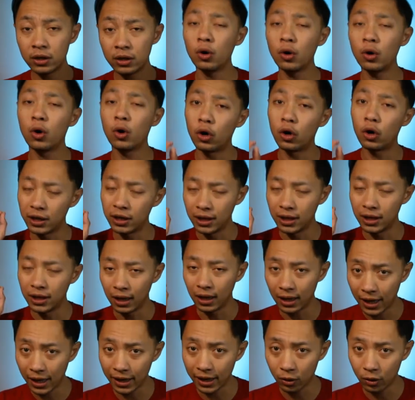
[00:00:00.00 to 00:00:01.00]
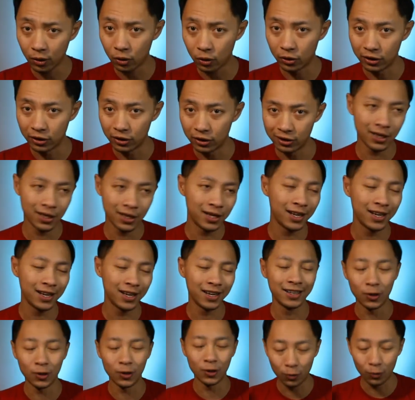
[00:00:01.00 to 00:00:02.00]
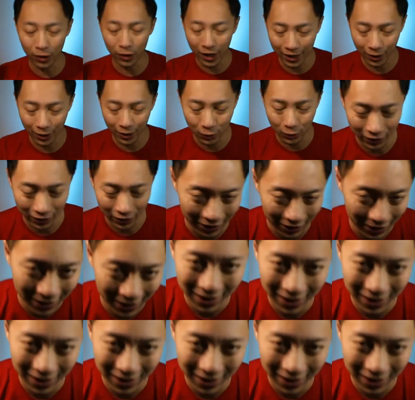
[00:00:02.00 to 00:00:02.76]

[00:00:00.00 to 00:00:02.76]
or the right corner, the right corner.